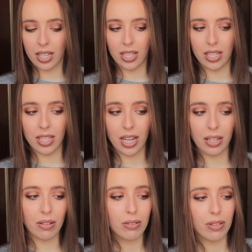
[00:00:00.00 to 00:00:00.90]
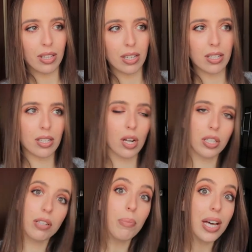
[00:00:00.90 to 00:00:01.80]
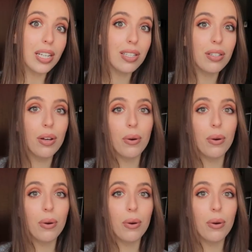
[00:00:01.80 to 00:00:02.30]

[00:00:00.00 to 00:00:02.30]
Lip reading: and I know that's not the best